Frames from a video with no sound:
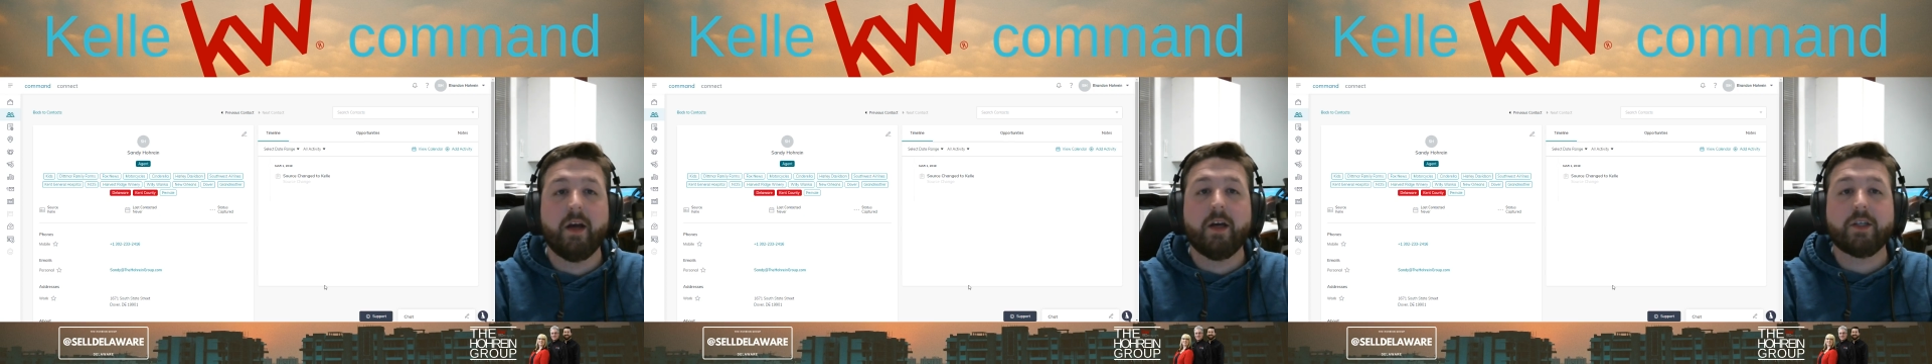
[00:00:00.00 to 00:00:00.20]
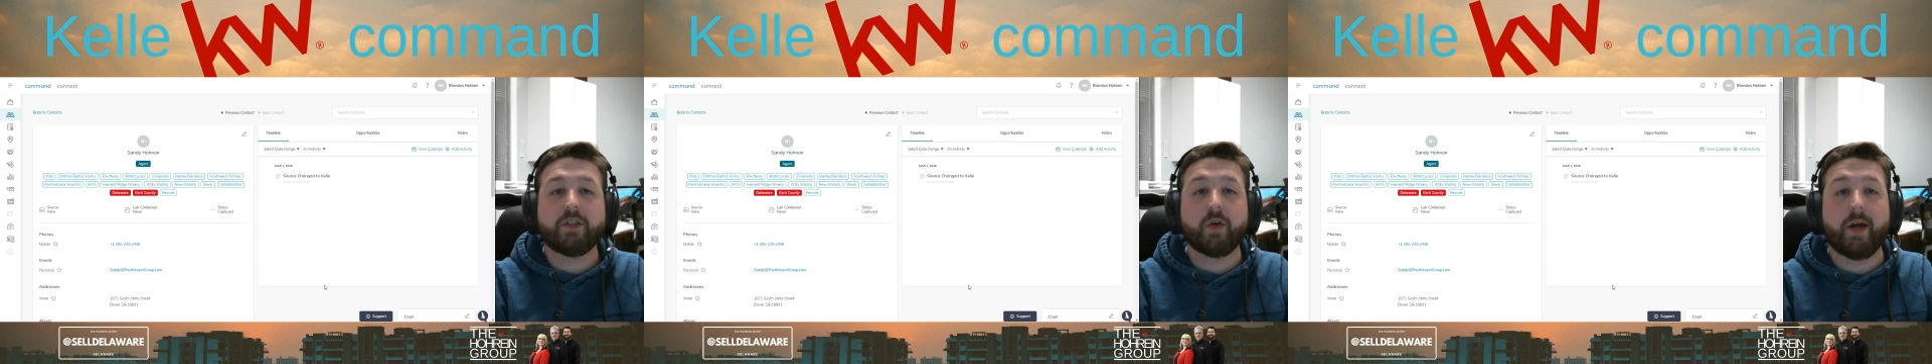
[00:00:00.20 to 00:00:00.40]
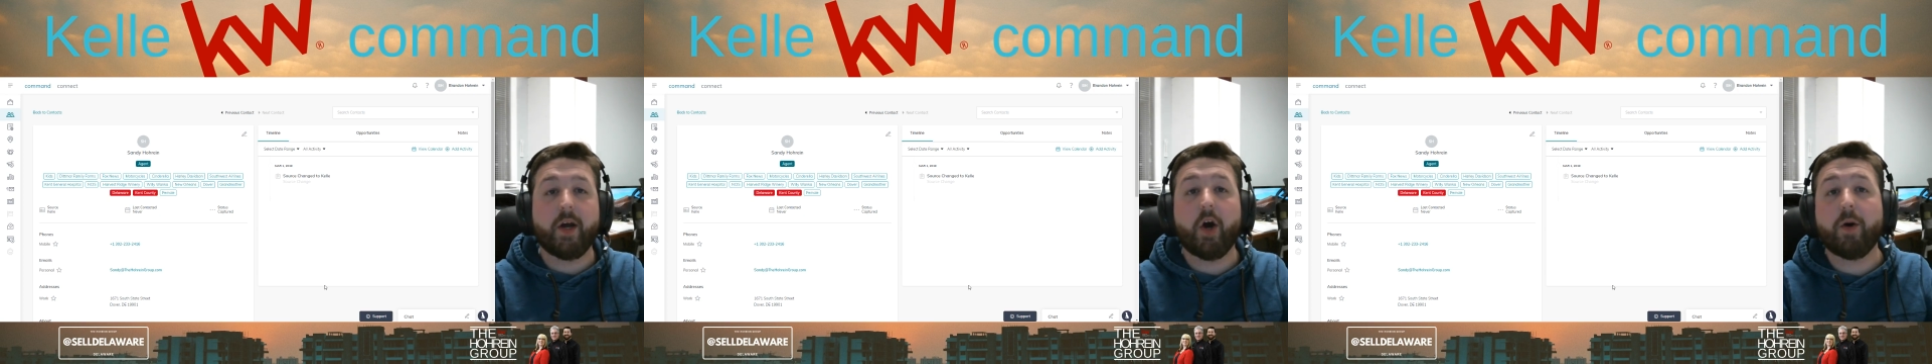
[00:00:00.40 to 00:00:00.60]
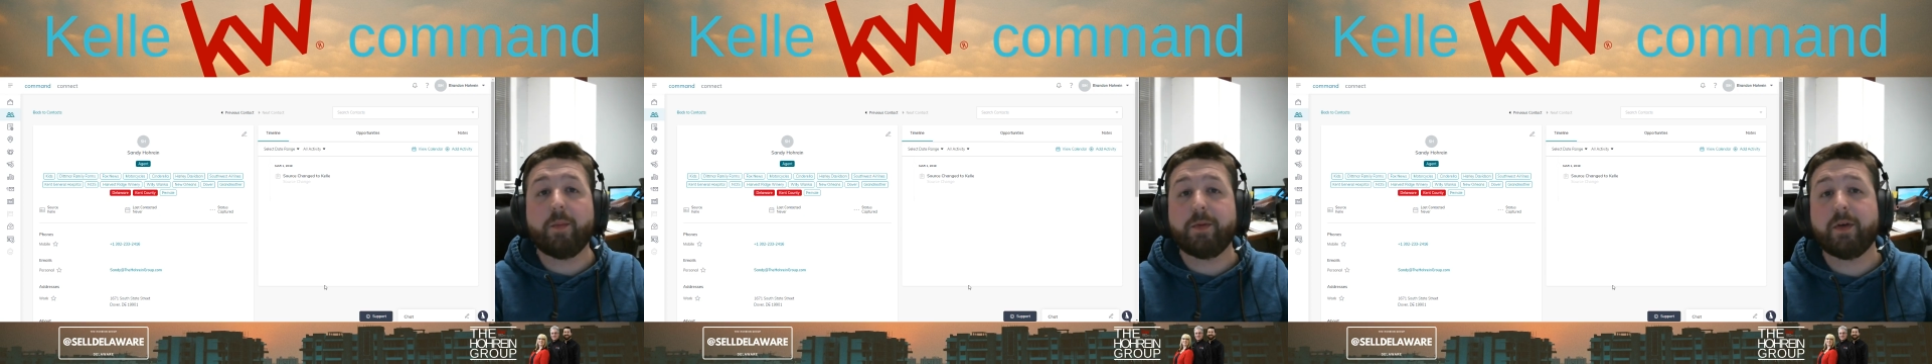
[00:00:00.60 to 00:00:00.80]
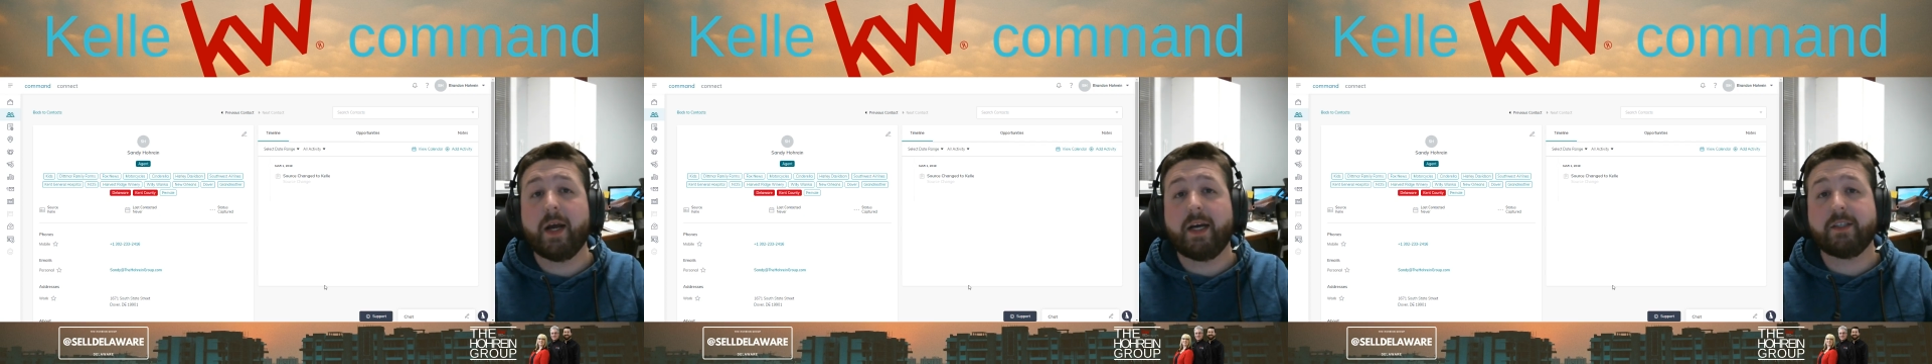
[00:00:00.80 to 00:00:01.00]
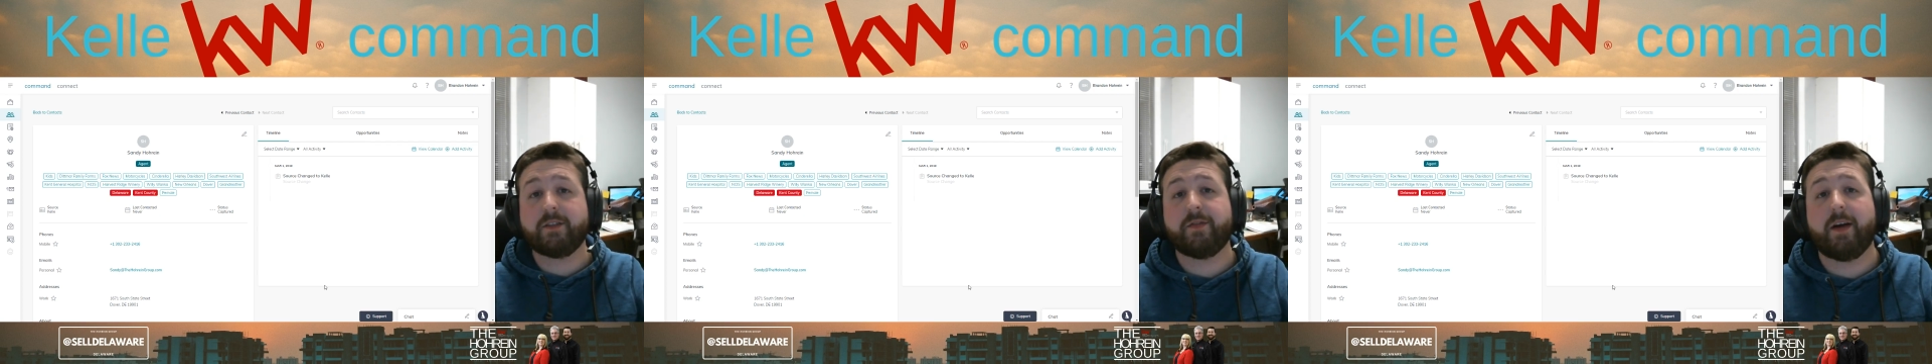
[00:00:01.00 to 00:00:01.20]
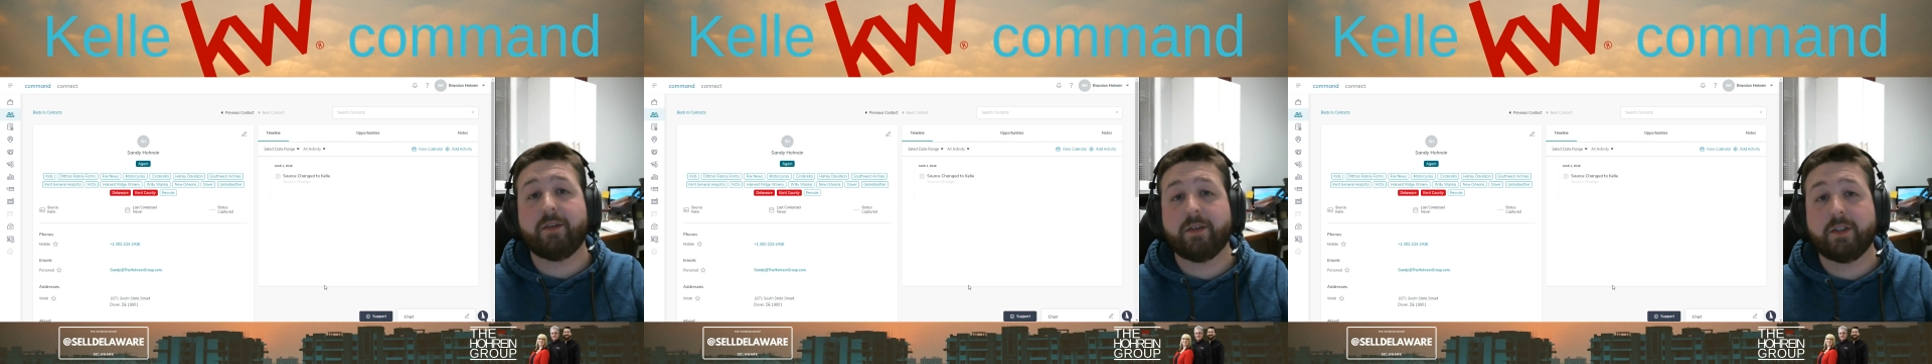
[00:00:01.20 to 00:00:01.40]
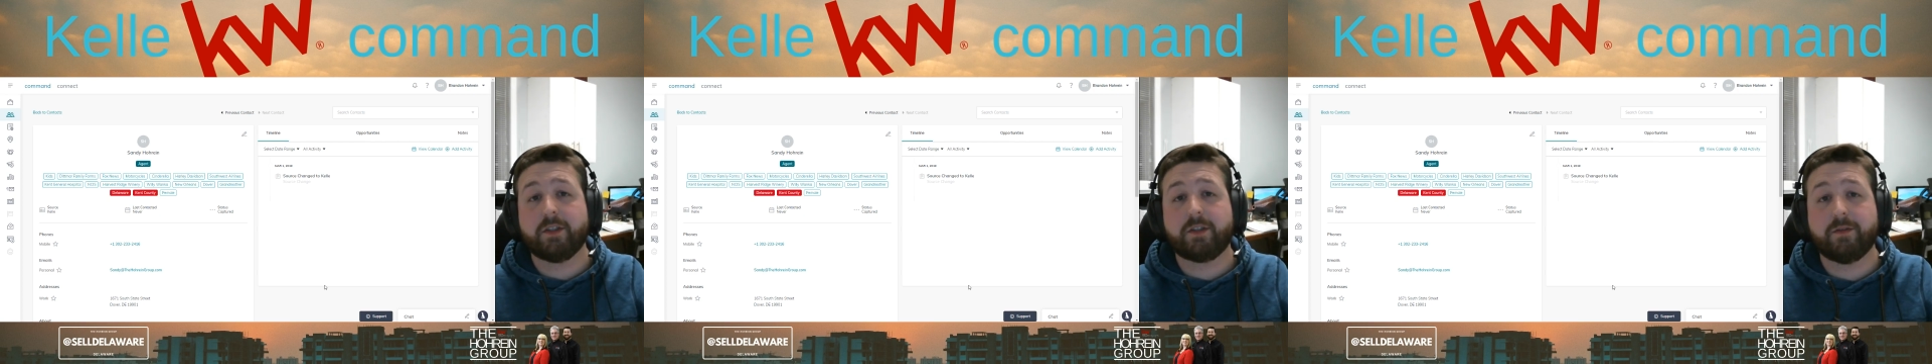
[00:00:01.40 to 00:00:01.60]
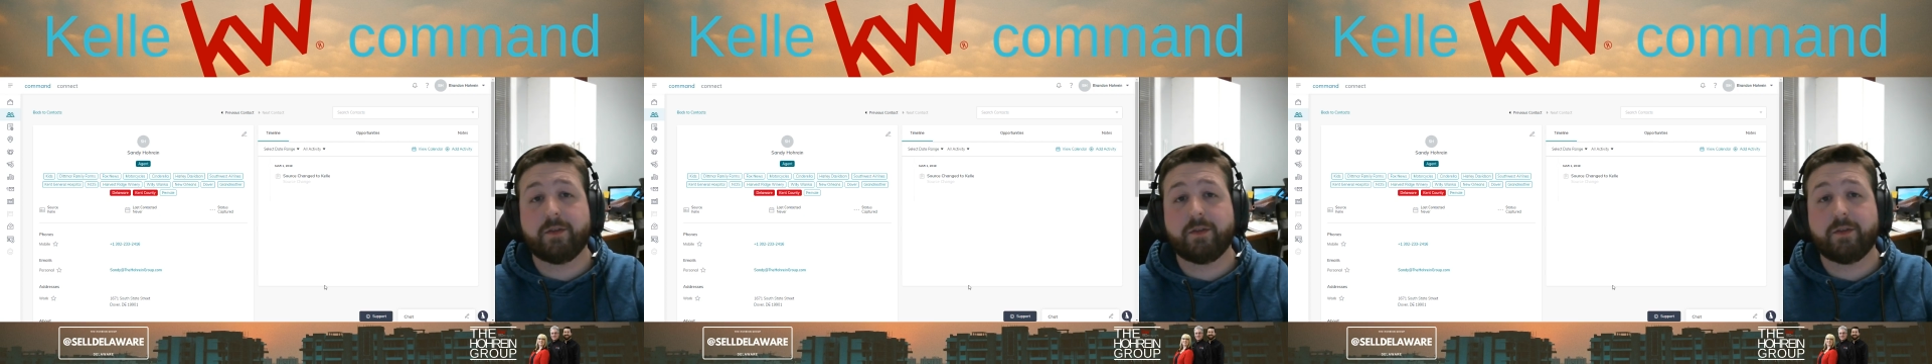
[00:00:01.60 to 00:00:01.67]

So I hope you guys found this of